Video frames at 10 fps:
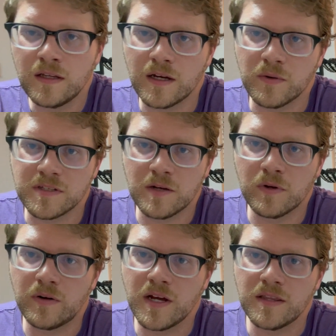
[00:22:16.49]
I was able
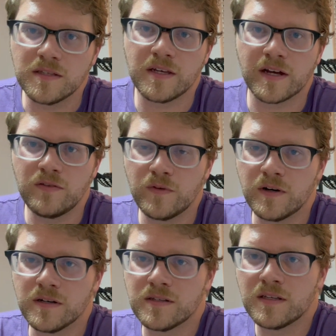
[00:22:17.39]
to write the second
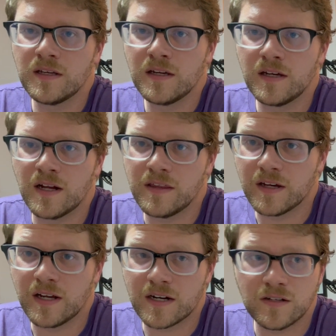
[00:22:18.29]
verse, and I think
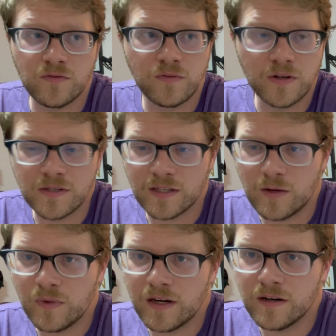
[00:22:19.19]
it actually flows a
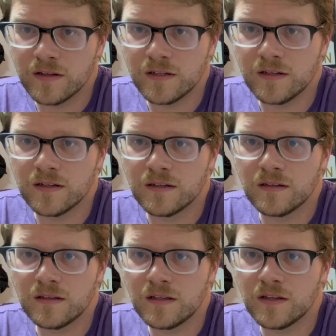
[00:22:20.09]
lot better
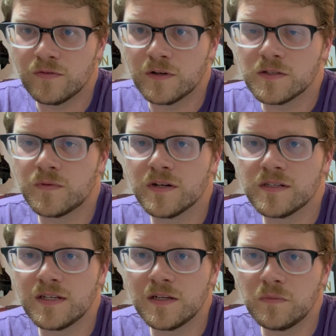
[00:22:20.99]
than the first verse
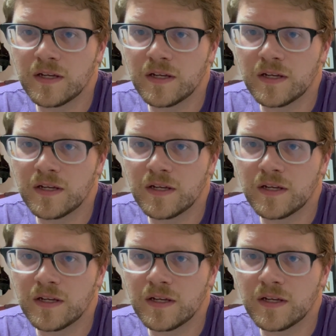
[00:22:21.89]
did,